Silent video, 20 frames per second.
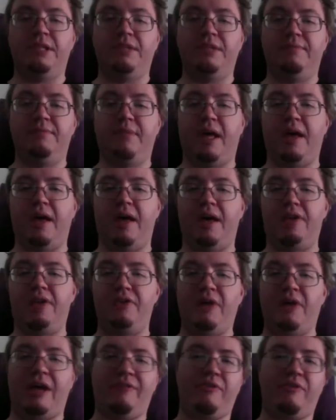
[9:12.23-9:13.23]
I do
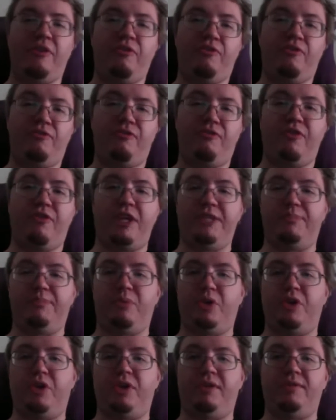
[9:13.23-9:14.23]
have a
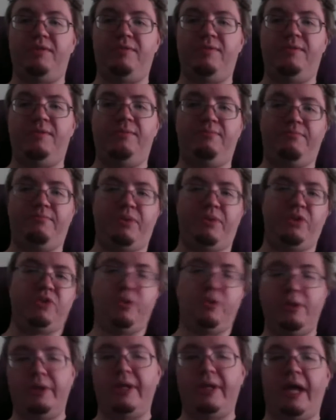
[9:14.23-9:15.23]
Facebook
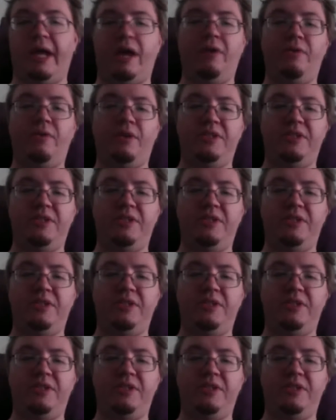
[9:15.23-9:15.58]
personal account